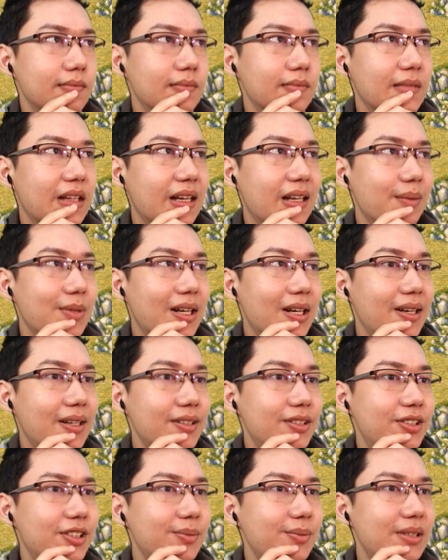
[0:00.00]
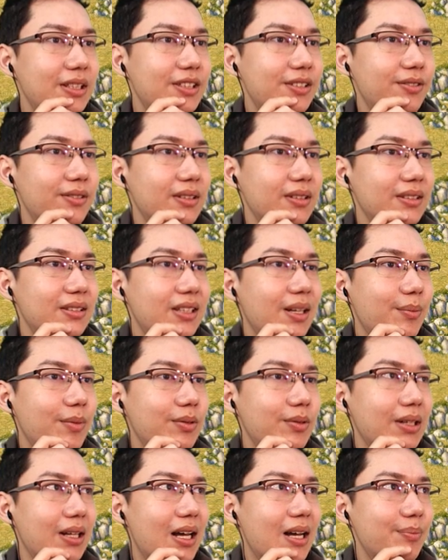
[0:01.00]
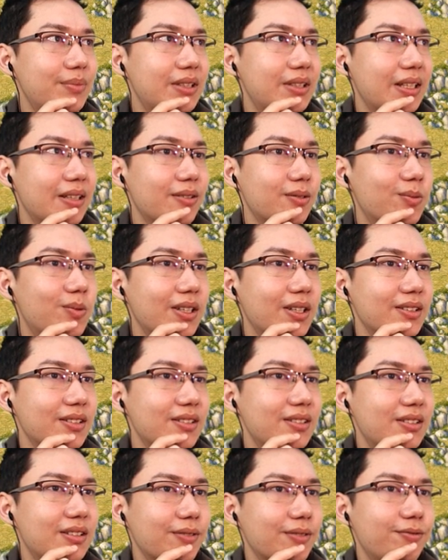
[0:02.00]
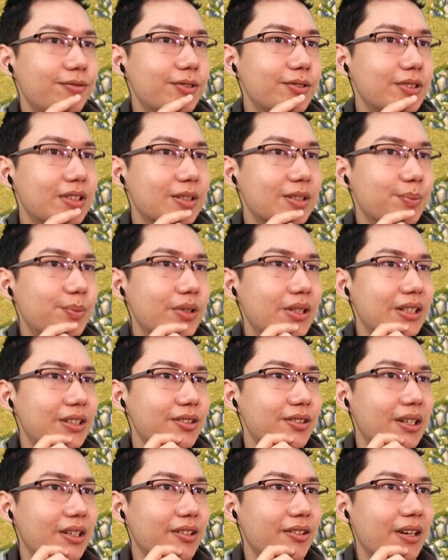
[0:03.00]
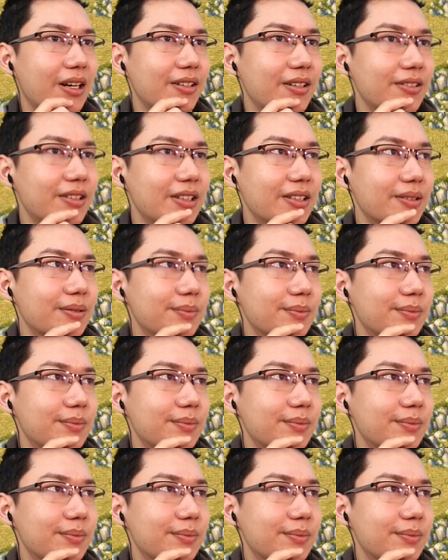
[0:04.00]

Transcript: Like um, I assume this, this number will update once the food is put into our granary.